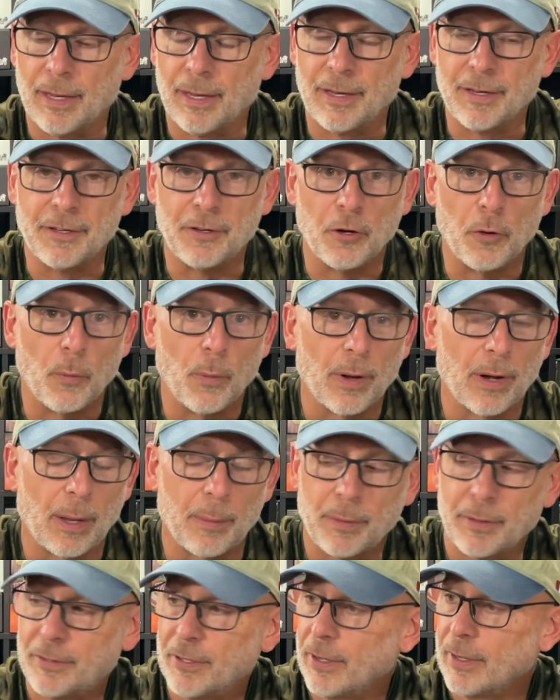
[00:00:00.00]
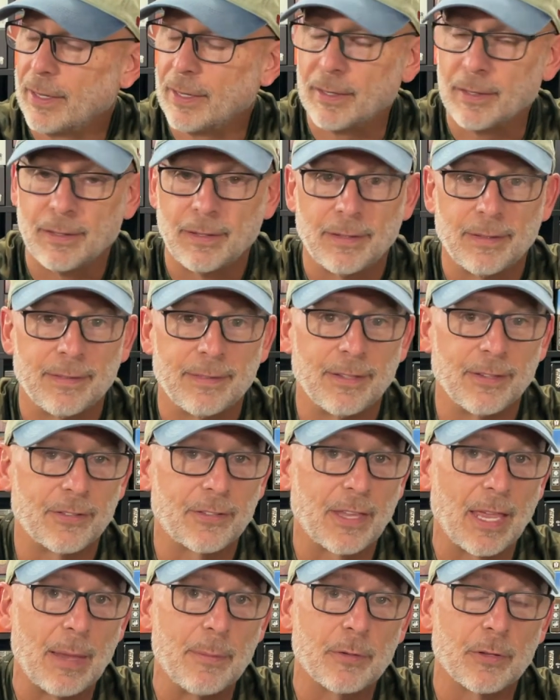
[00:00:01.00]
you know what? I'm going to tell you, this
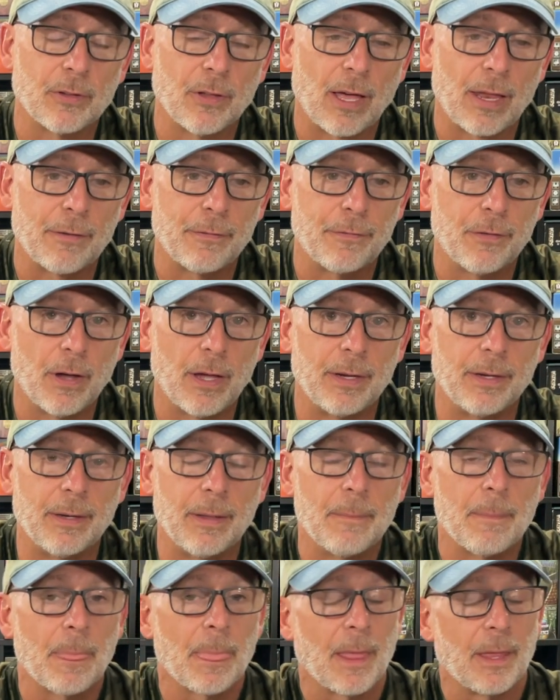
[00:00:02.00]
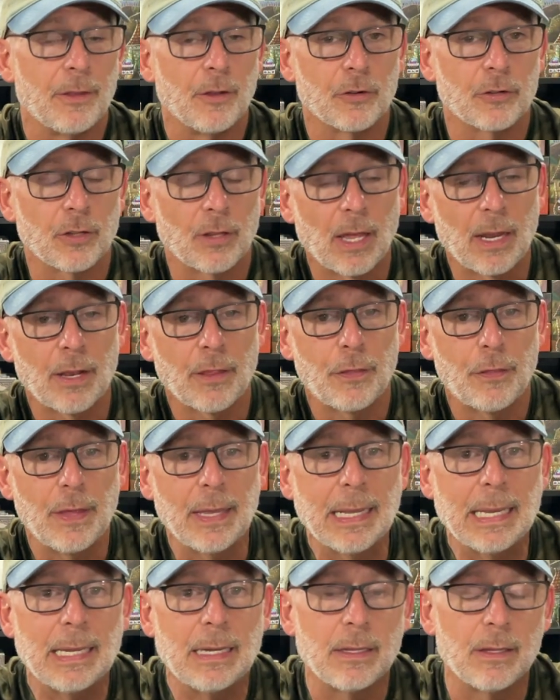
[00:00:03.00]
game's a lot of fun. And there's a lot of
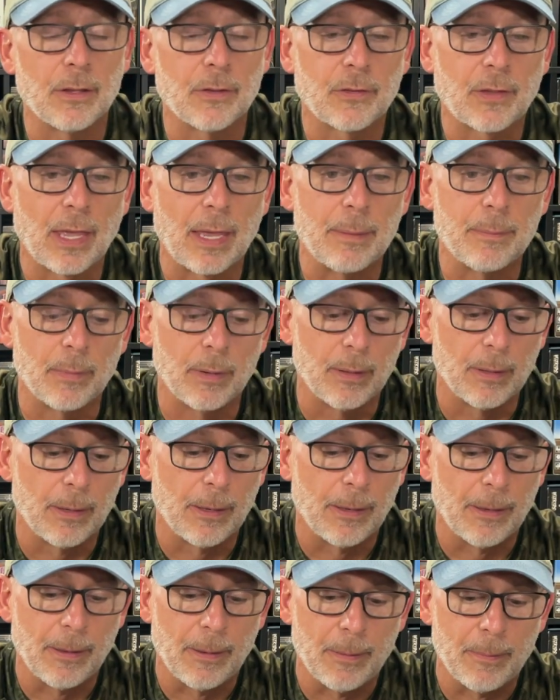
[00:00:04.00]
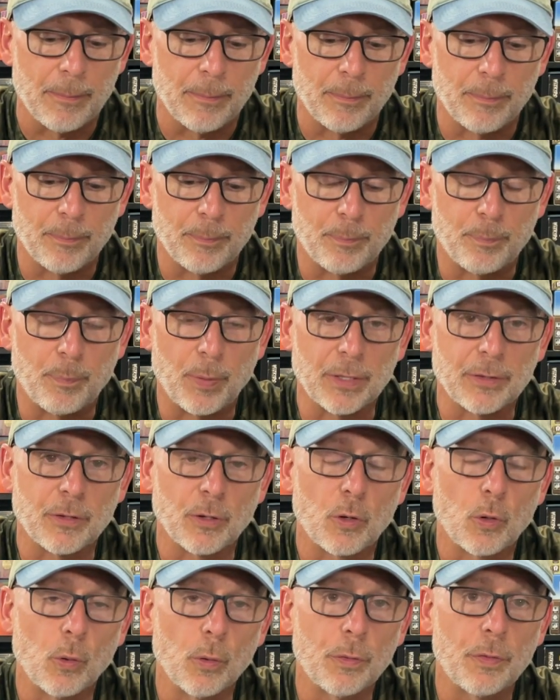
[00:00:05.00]
thinking in this game, but the
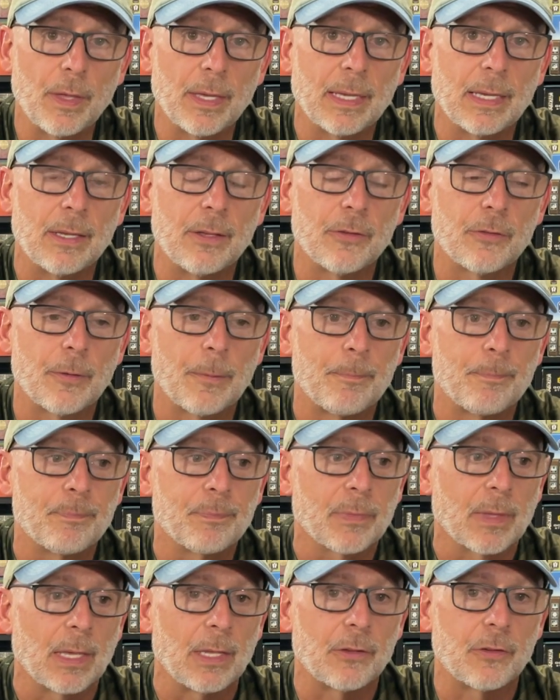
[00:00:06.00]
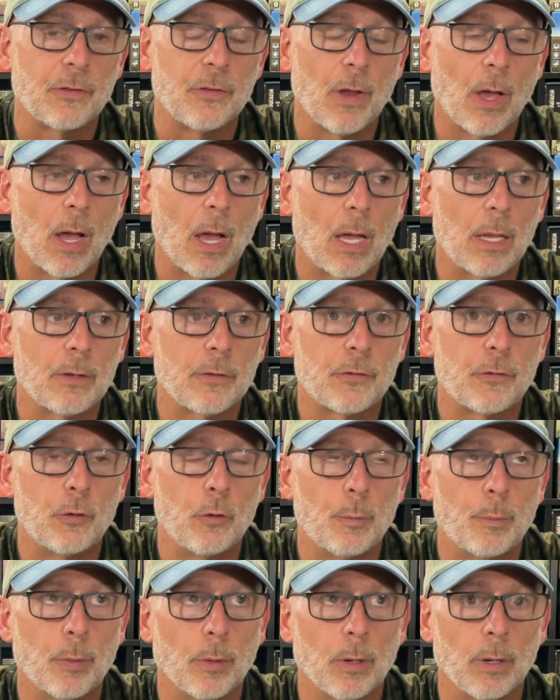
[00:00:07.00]
cool thing is, it's not
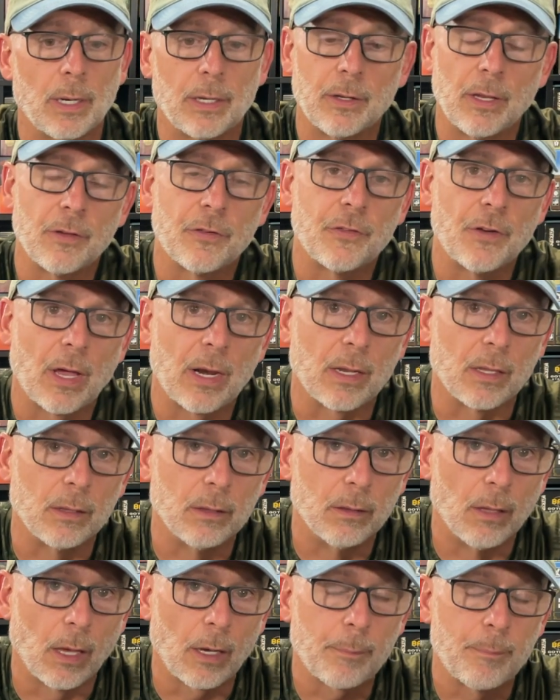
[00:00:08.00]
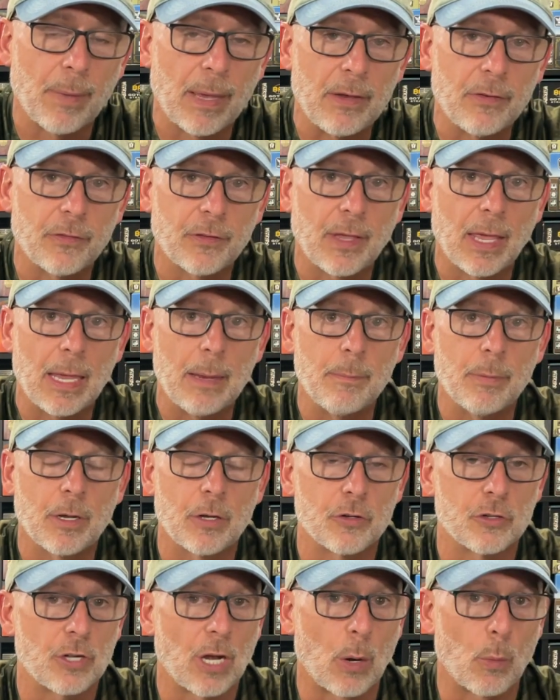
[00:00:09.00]
a luck based game
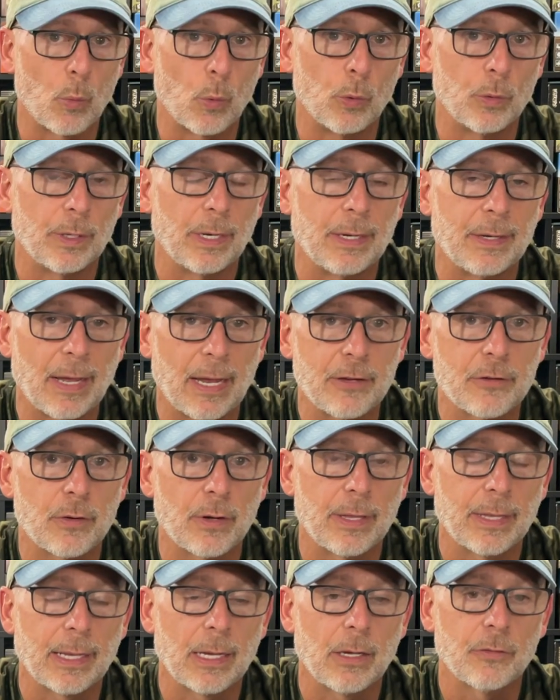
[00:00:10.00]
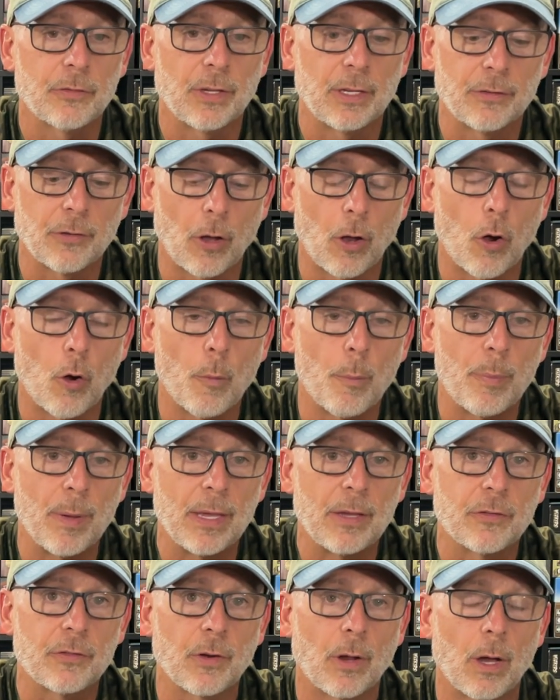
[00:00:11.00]
because you're not rolling any dice or anything else. It's all
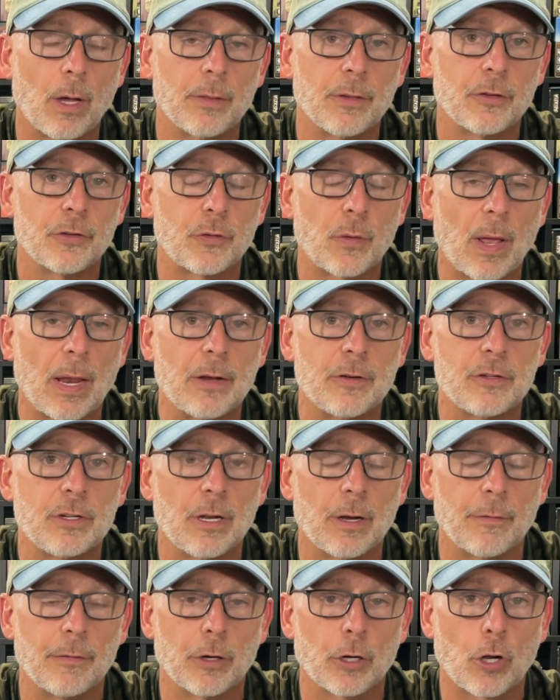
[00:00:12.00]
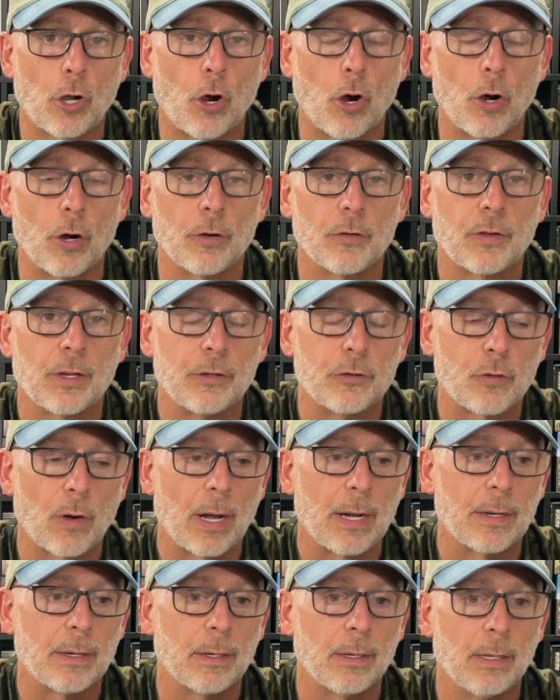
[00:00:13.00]
based on the strategy of your cards and
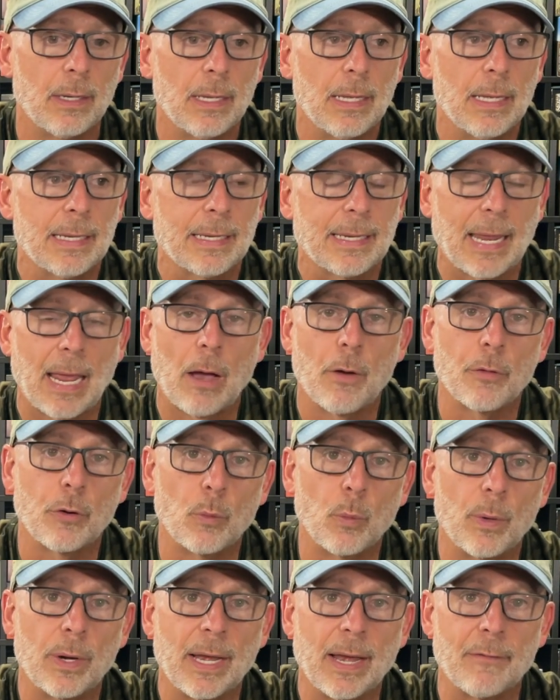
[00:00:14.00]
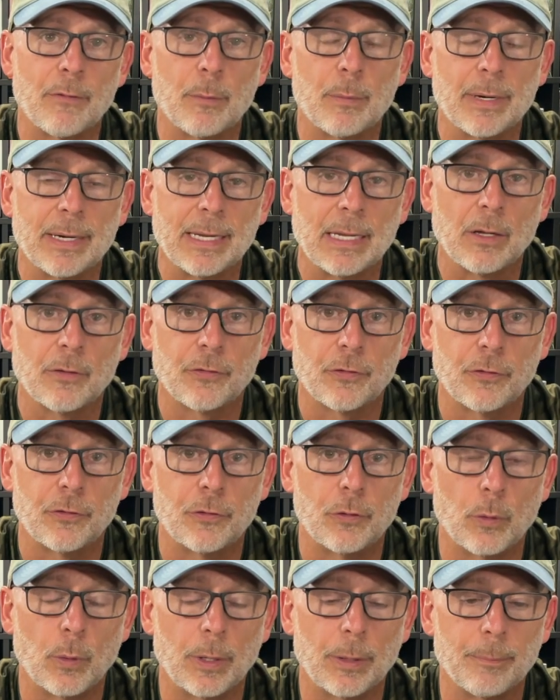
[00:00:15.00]
trying to counter what everybody else is
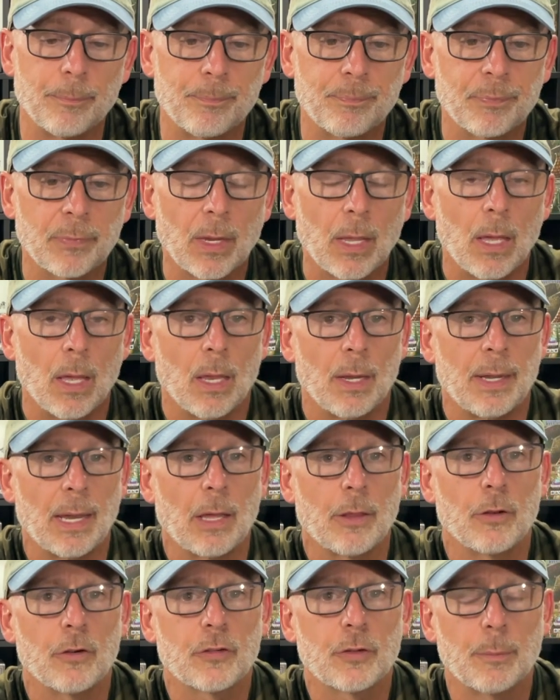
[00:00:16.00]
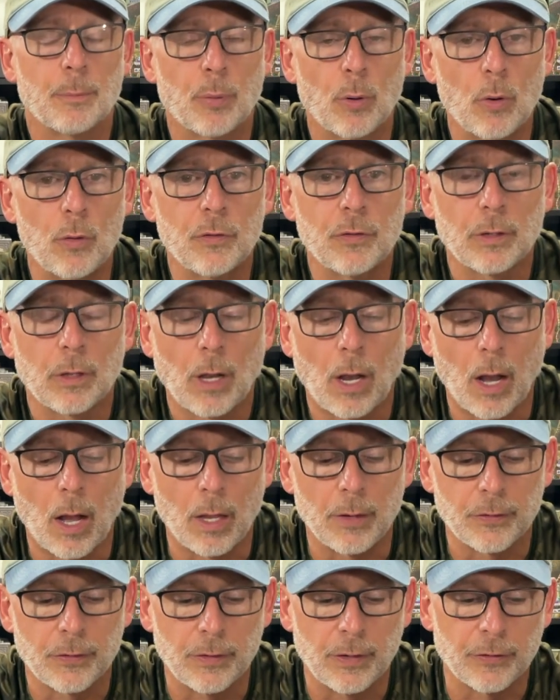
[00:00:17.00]
doing. Now, there's some pros and
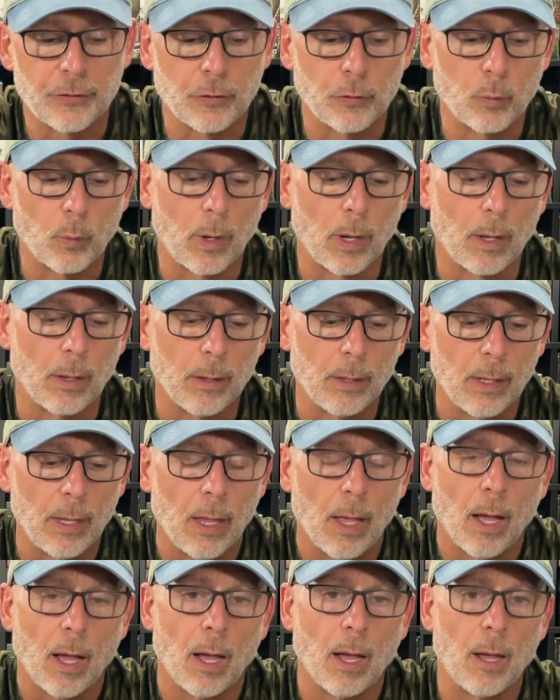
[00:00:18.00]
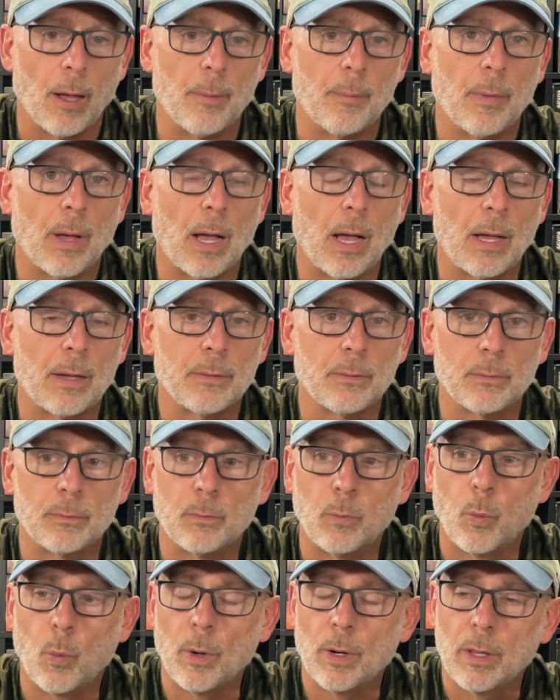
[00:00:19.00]
cons to this as well.
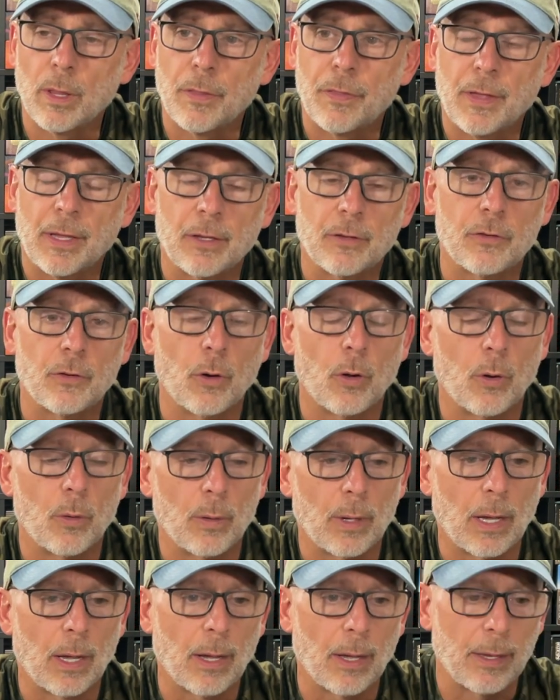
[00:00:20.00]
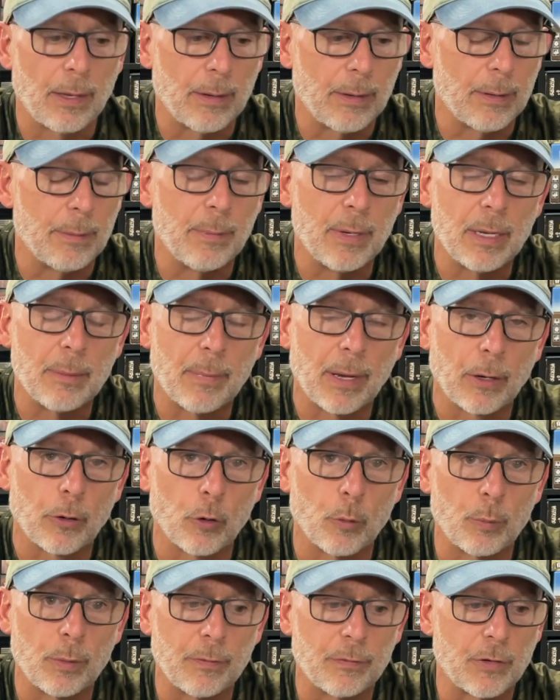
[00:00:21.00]
One of the things, and me and my
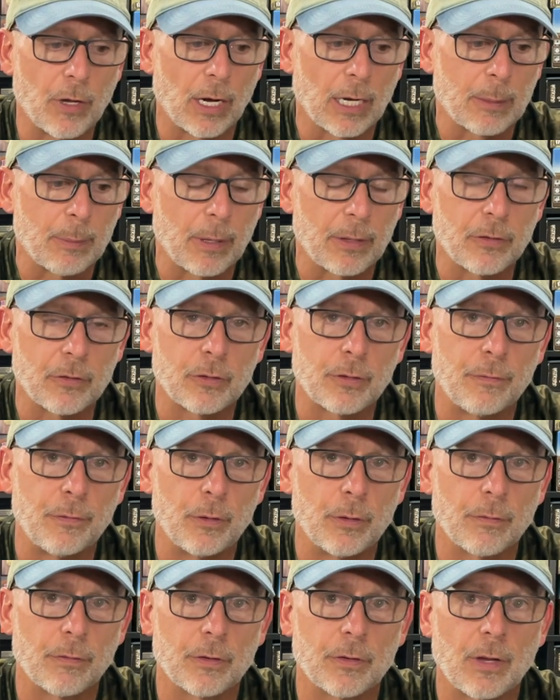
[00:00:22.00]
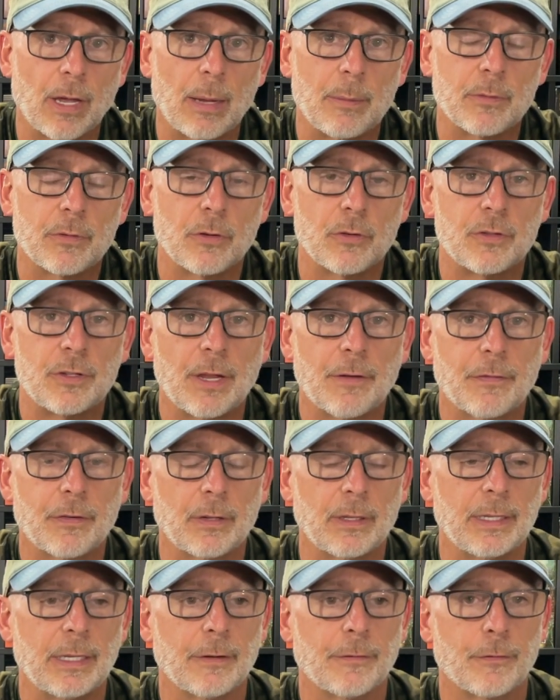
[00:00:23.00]
group, we've talked about this a few different times. There's
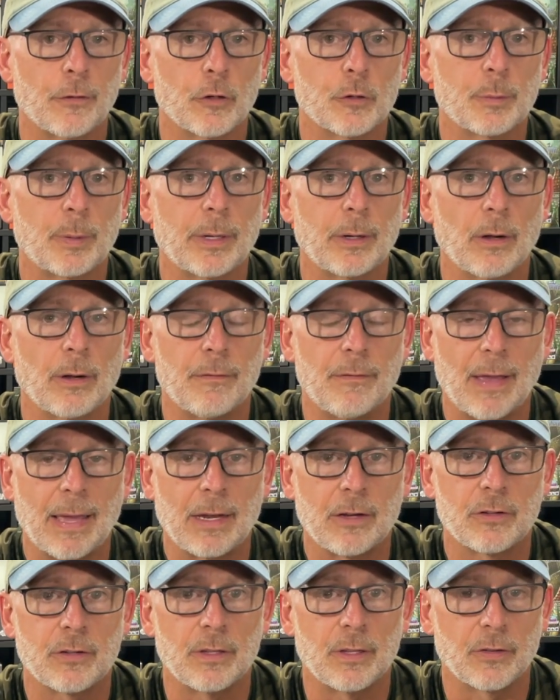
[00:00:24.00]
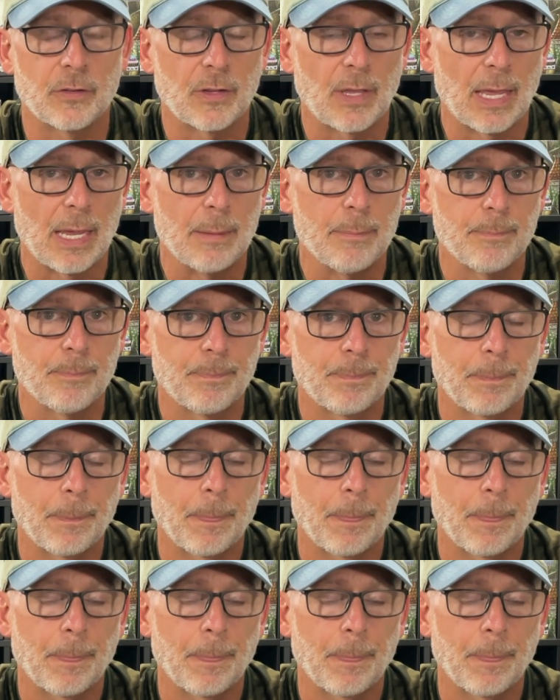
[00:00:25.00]
definitely a first player advantage to this game.